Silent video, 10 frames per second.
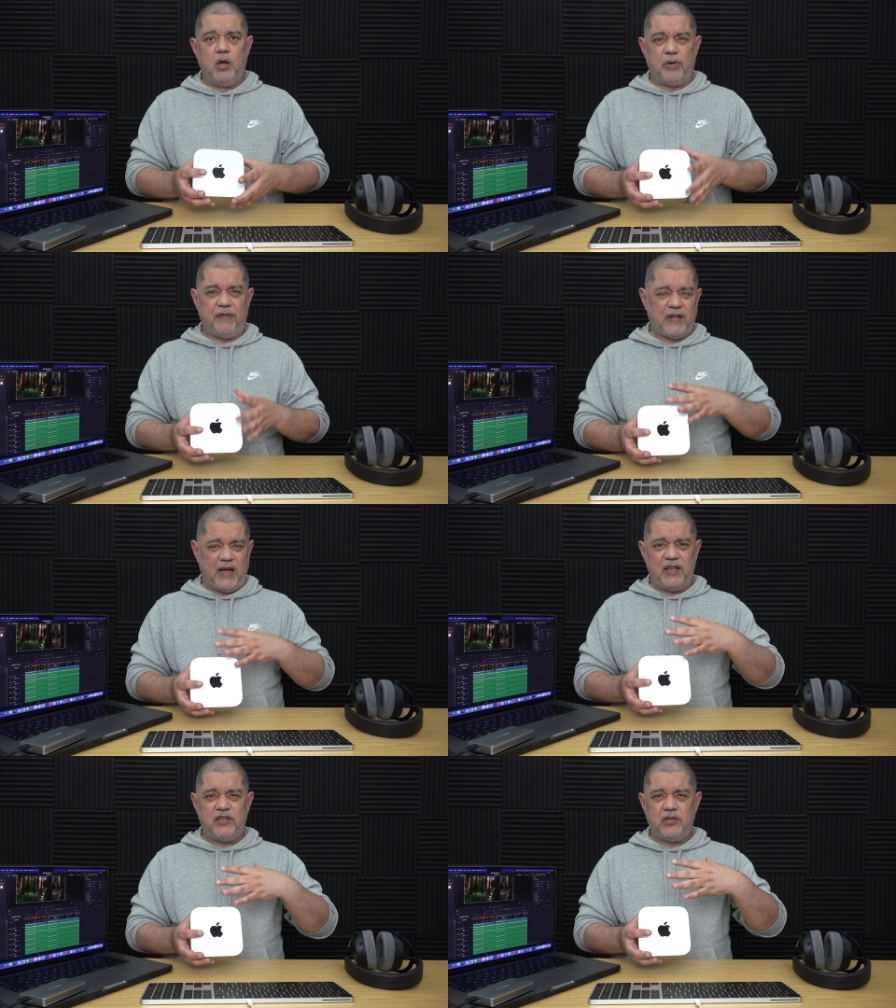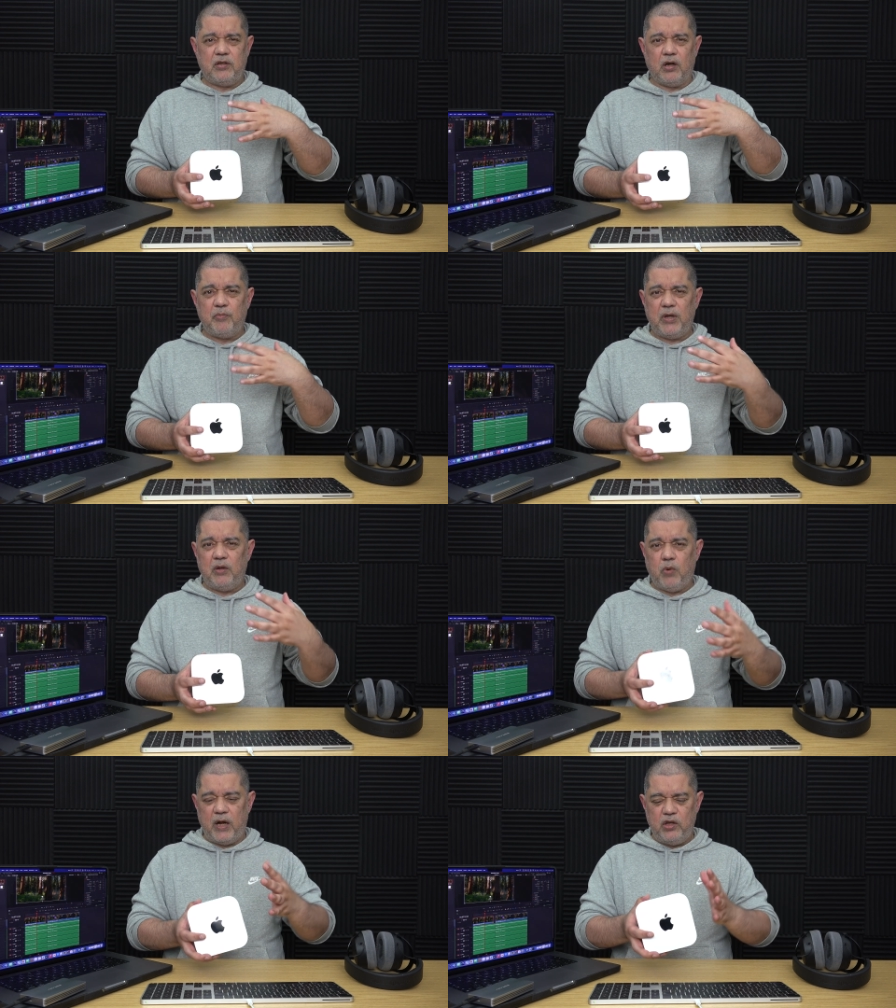But if that is going to be
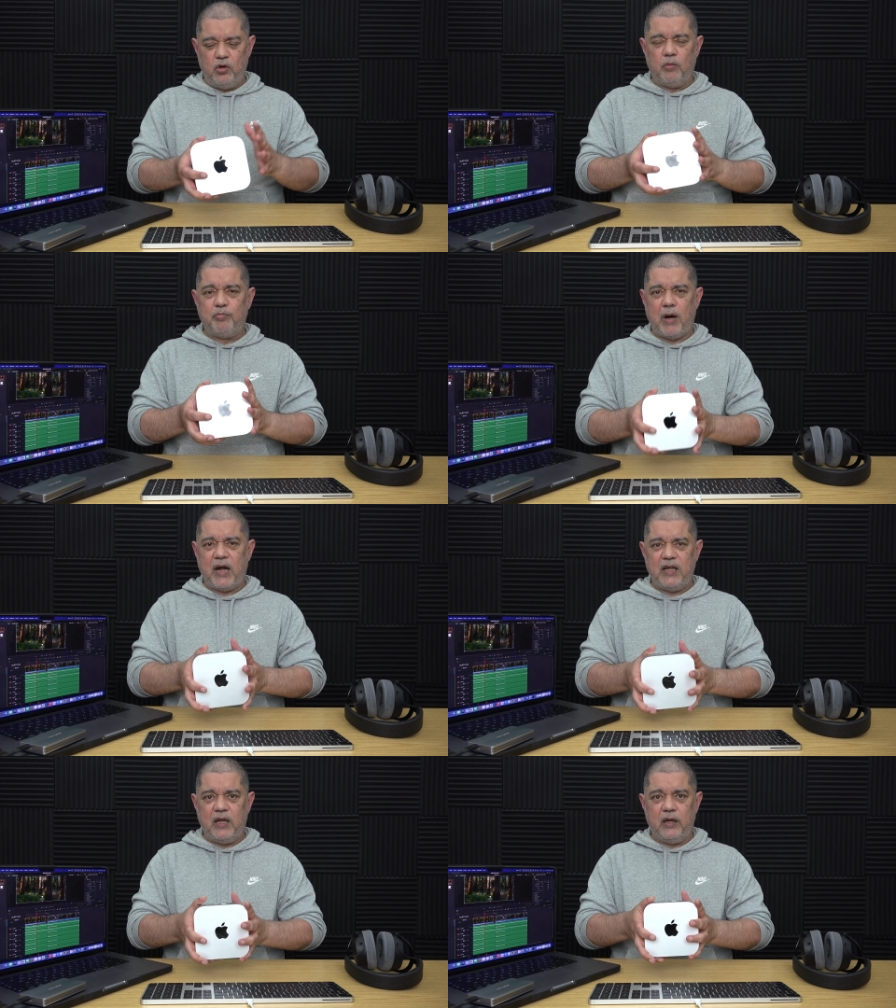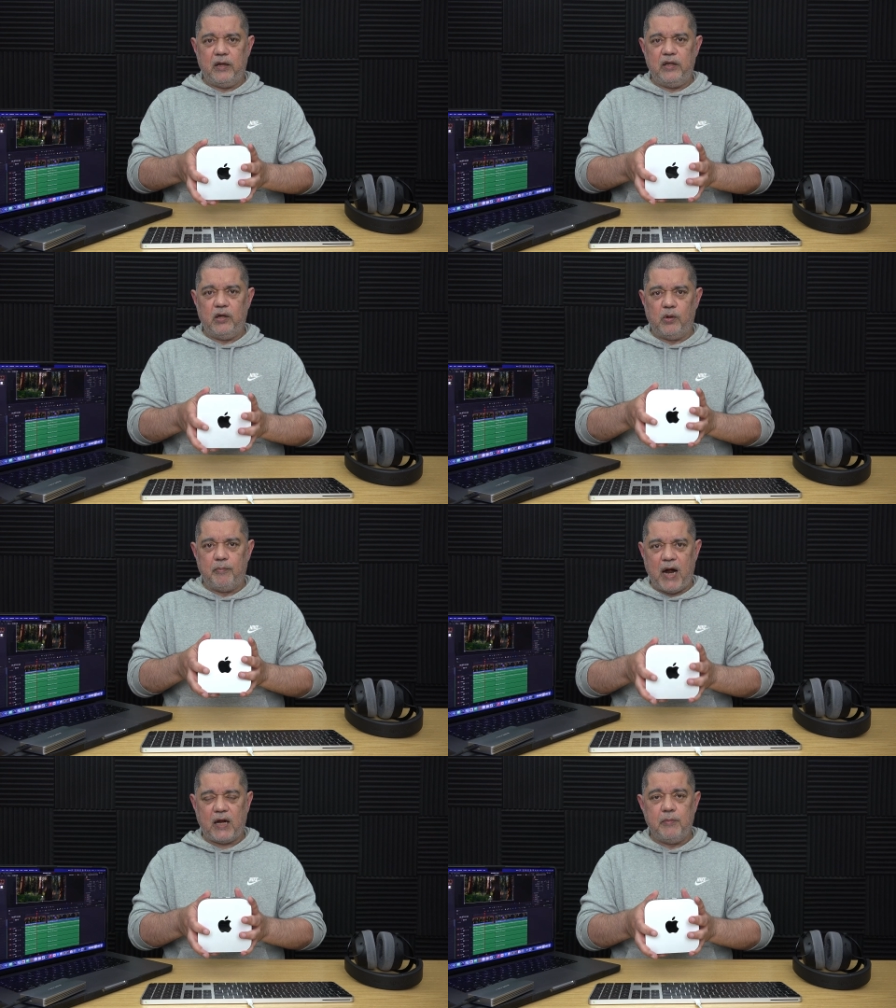why you're buying, buying, you know, a
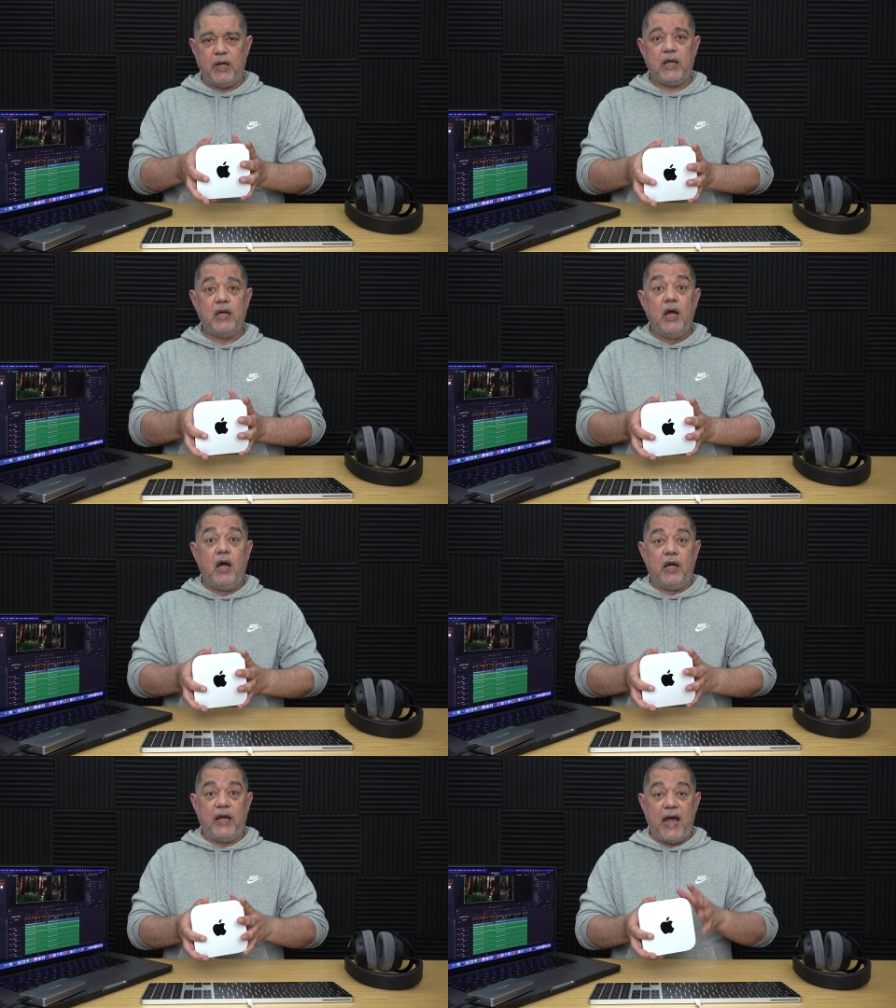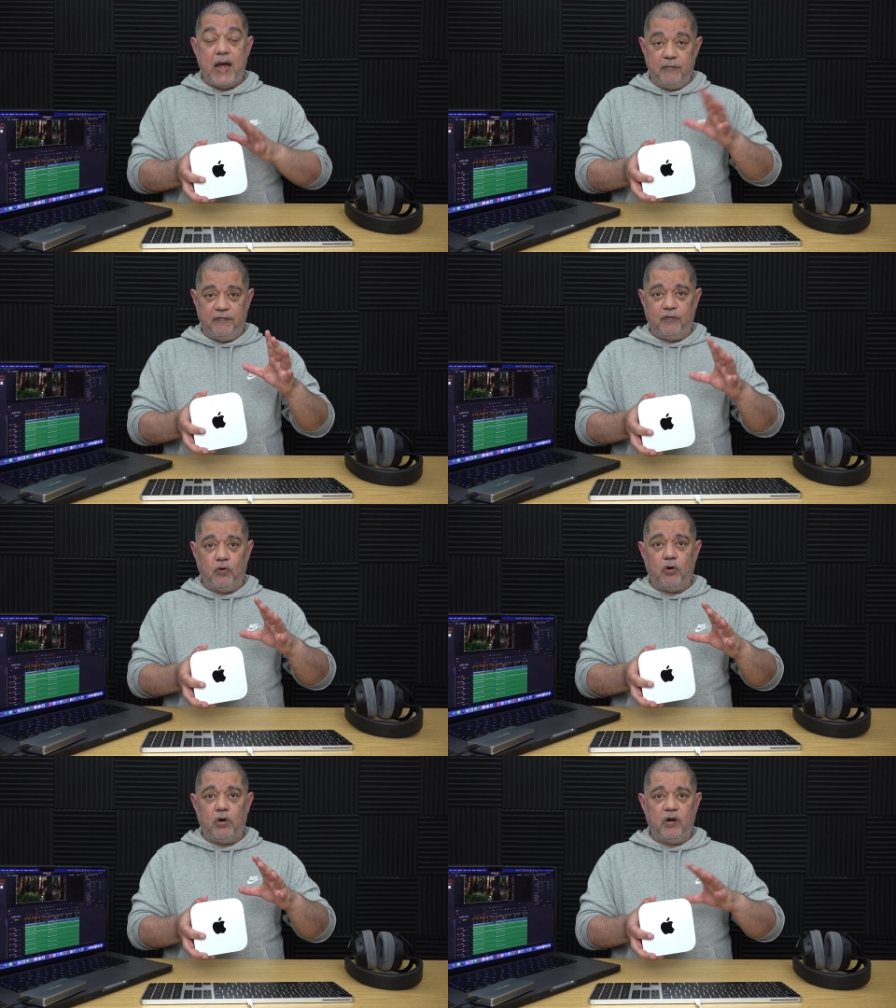Mac Mini uh,
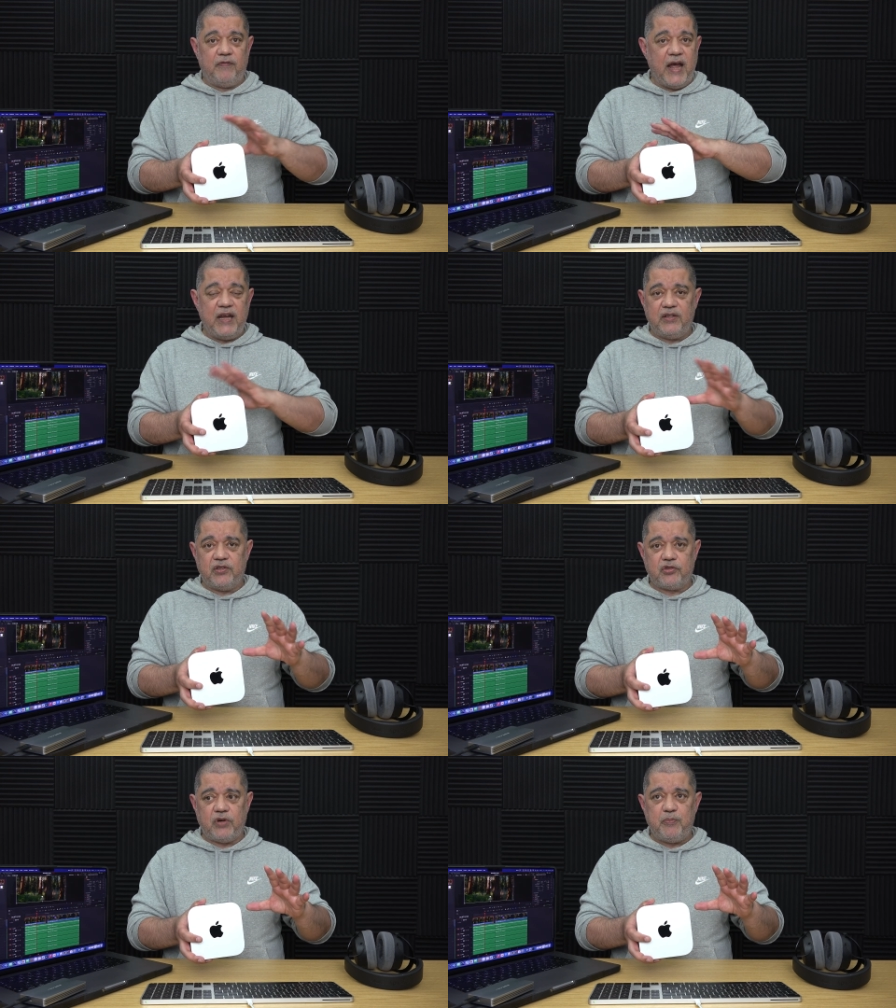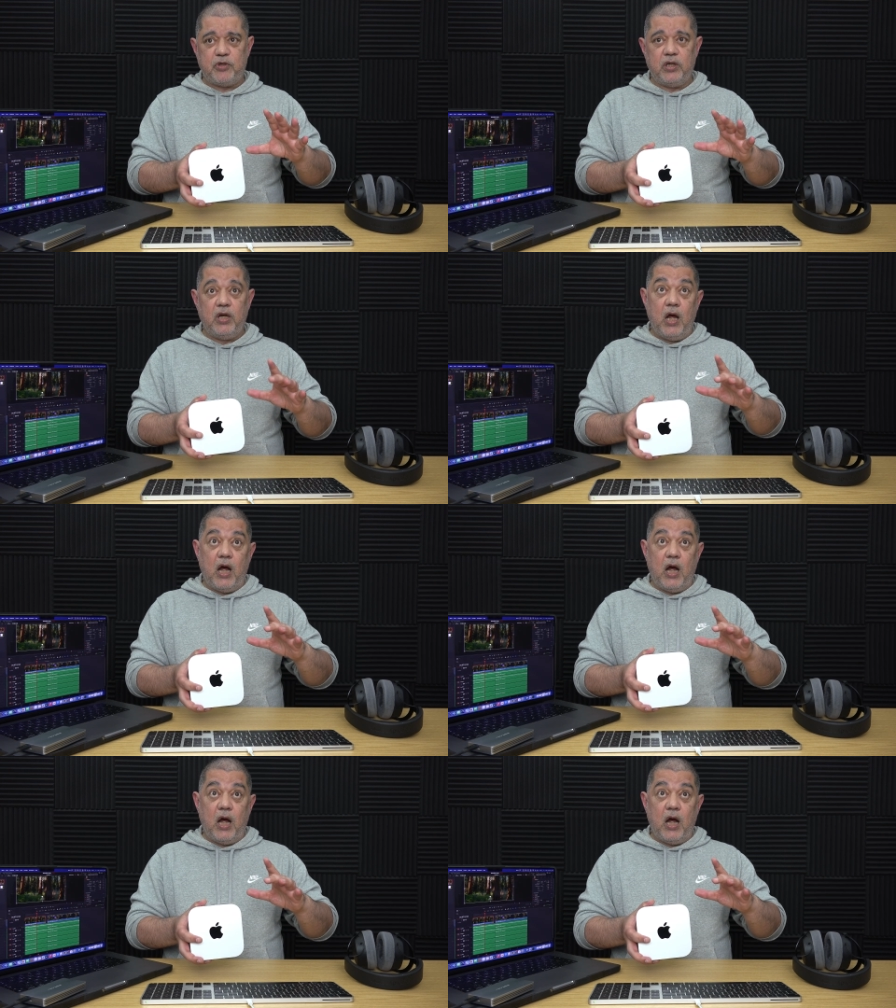M4 of any description,